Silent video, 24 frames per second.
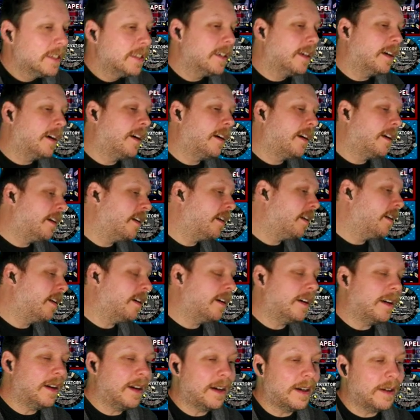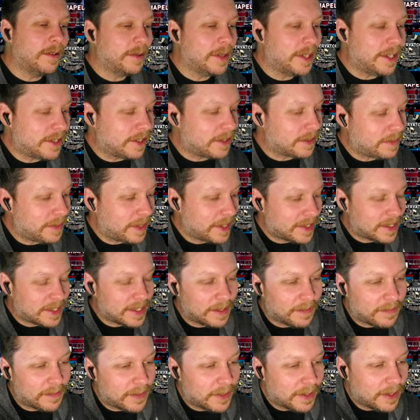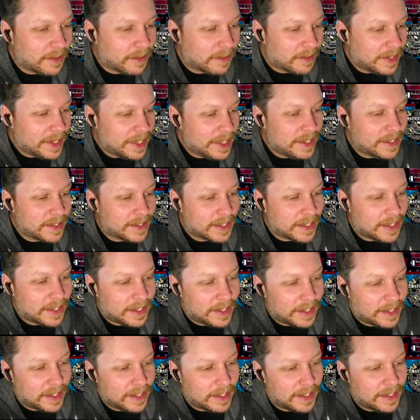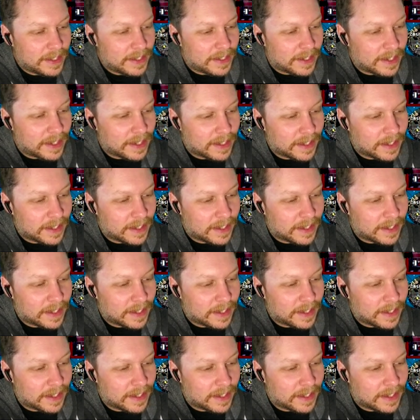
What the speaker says: Oh, we just messed up for no reason.